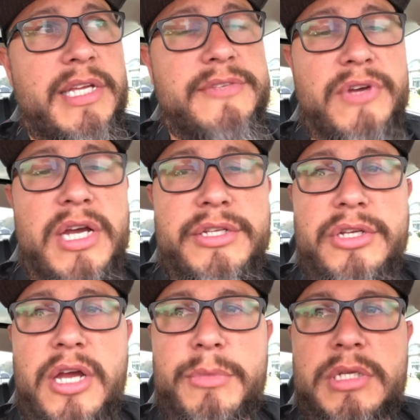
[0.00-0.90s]
that's fine,
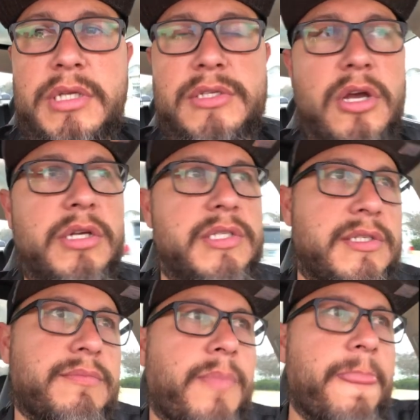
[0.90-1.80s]
you know, I mean, as long
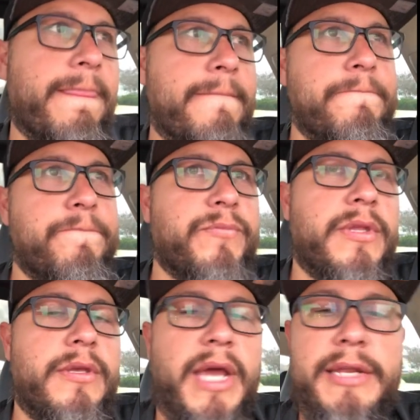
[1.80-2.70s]
as
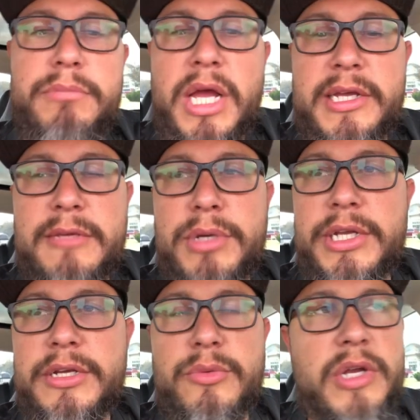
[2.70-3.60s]
I didn't block
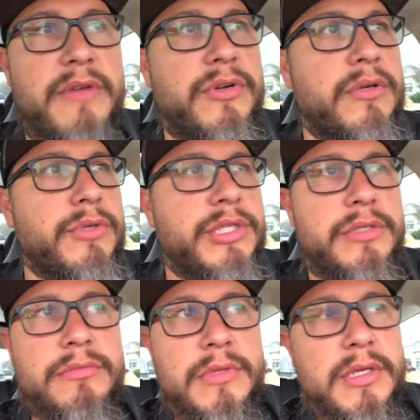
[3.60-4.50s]
anybody or whatever, which
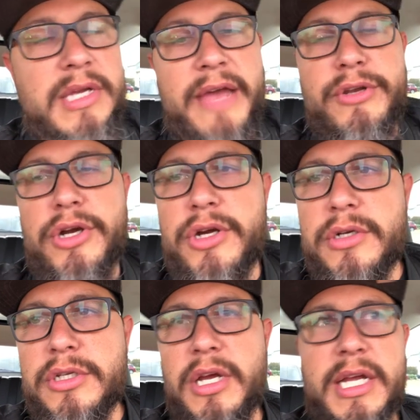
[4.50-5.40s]
I haven't
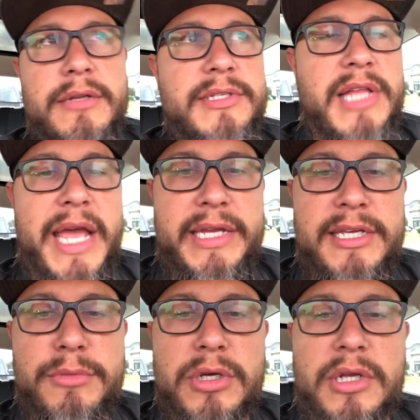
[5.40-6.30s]
heard, you know, I got Slack and
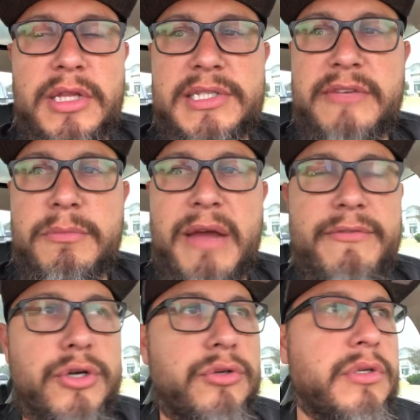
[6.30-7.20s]
email and all that stuff on my
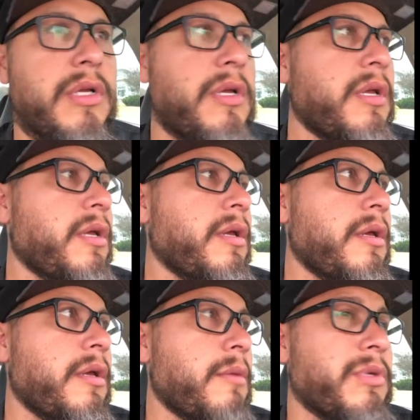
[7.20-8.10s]
phone.
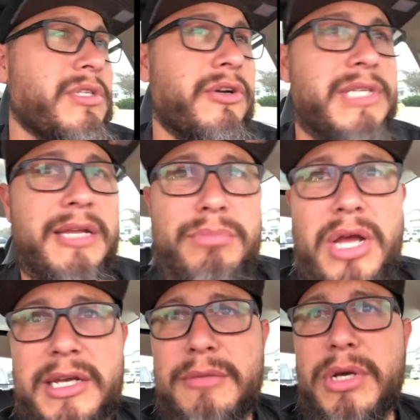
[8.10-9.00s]
But as long as I didn't
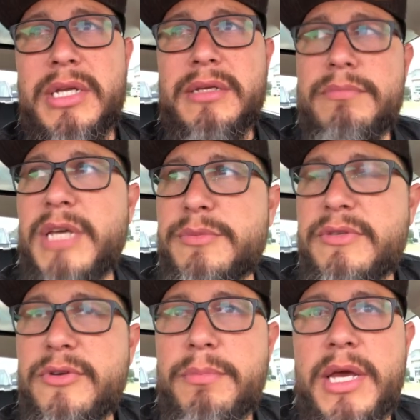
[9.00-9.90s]
block anybody, makes me
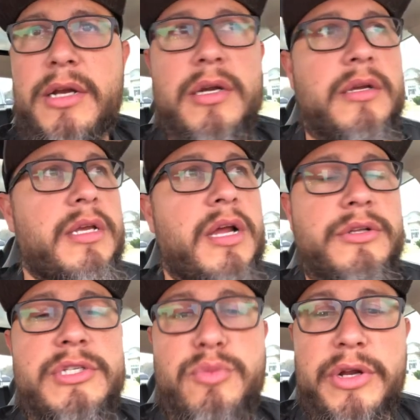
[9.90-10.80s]
feel better, and I'll
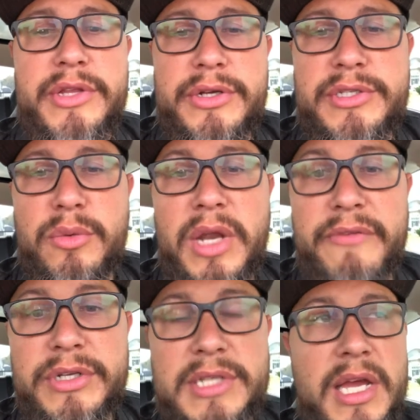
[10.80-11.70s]
just work there till
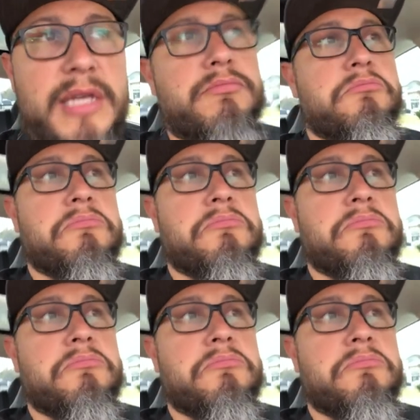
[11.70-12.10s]
whenever tonight.